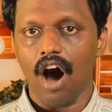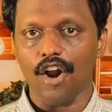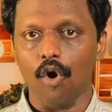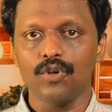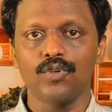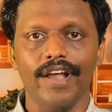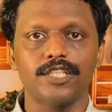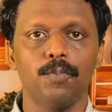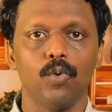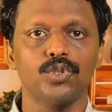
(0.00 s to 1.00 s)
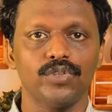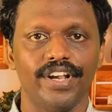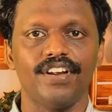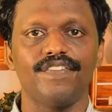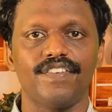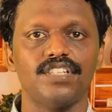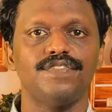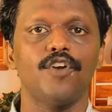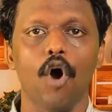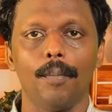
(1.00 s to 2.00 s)
are also exposed to the
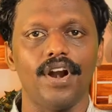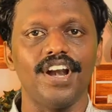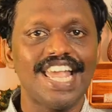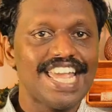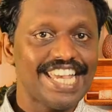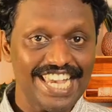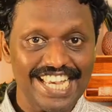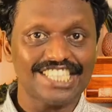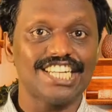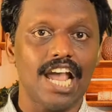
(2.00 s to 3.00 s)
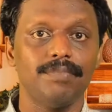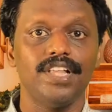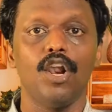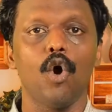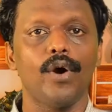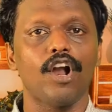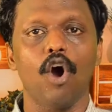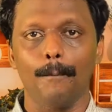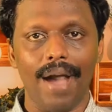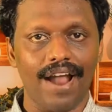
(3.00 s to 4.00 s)
interference phenomenon each time they load a
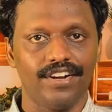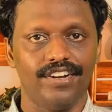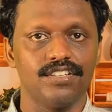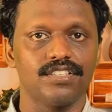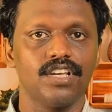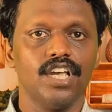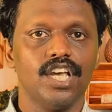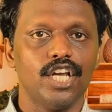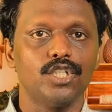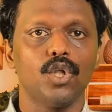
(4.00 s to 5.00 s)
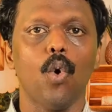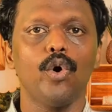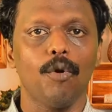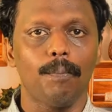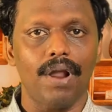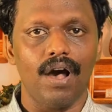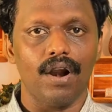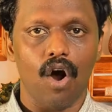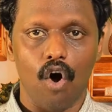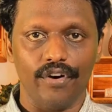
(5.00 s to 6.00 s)
compact disc into the audio
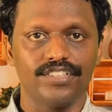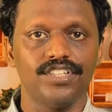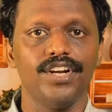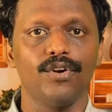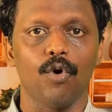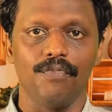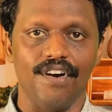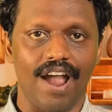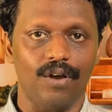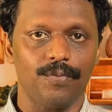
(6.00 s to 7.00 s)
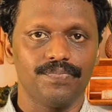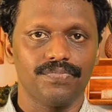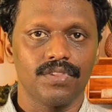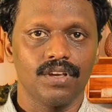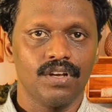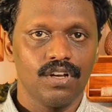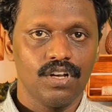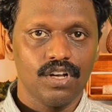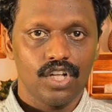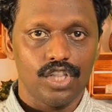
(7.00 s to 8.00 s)
player or a CD-ROM drive.
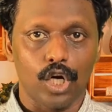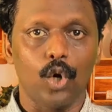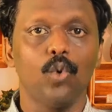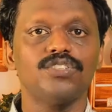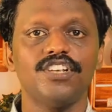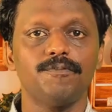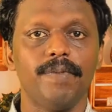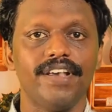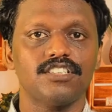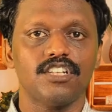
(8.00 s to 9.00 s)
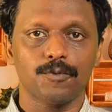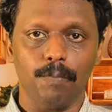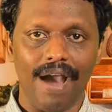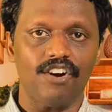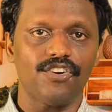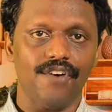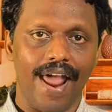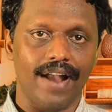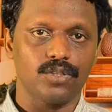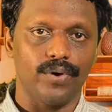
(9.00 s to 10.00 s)
The closely spaced spiral
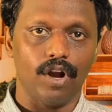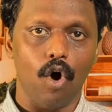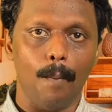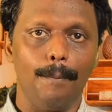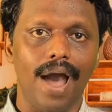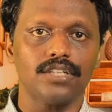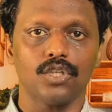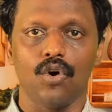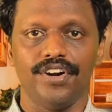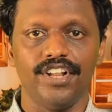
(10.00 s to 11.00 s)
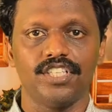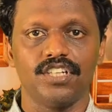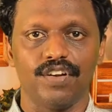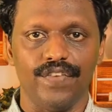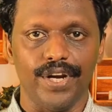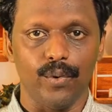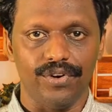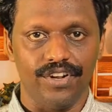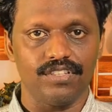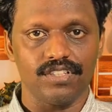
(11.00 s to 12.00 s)
tracks on a compact or digital video
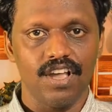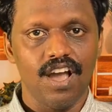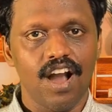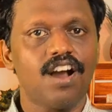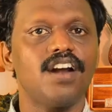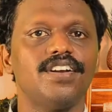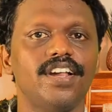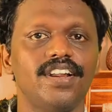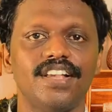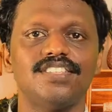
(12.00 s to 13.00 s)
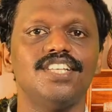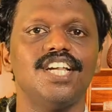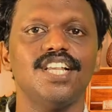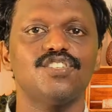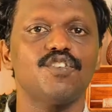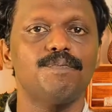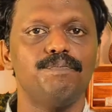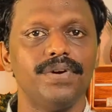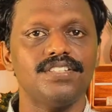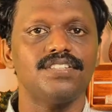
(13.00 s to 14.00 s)
disc contain a series of
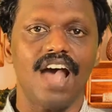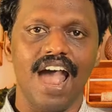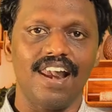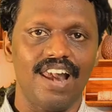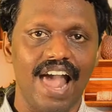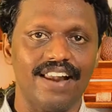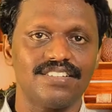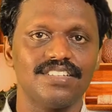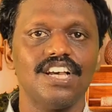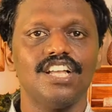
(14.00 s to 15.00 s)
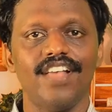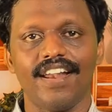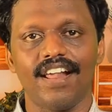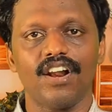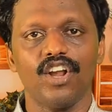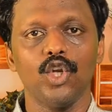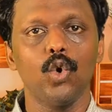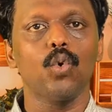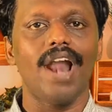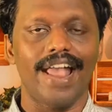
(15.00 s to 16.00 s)
pits and lands that are
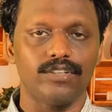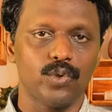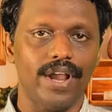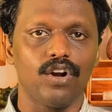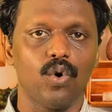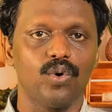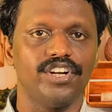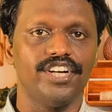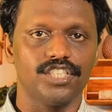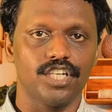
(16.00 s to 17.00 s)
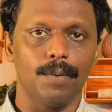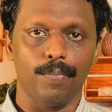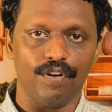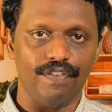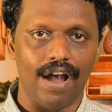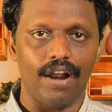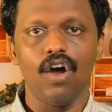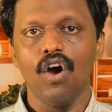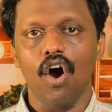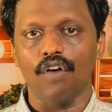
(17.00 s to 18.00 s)
utilized to encode the digital profile
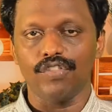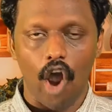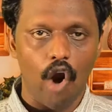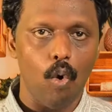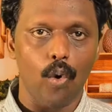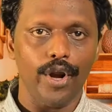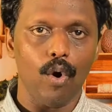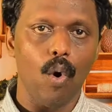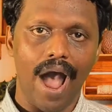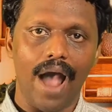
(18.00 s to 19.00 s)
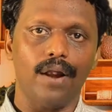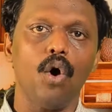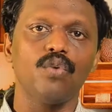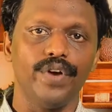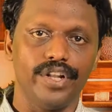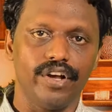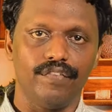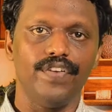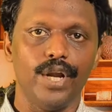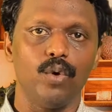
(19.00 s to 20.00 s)
of the audio and or with the
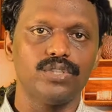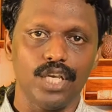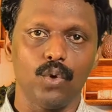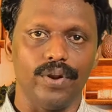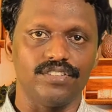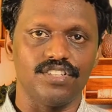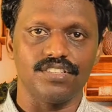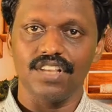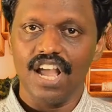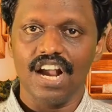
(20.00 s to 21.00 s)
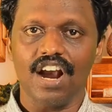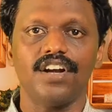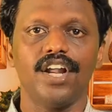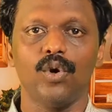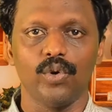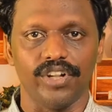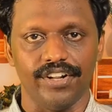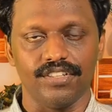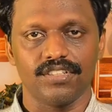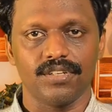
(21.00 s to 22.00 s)
video sequences contained on the
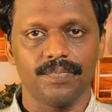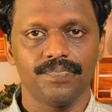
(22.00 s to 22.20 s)
disc.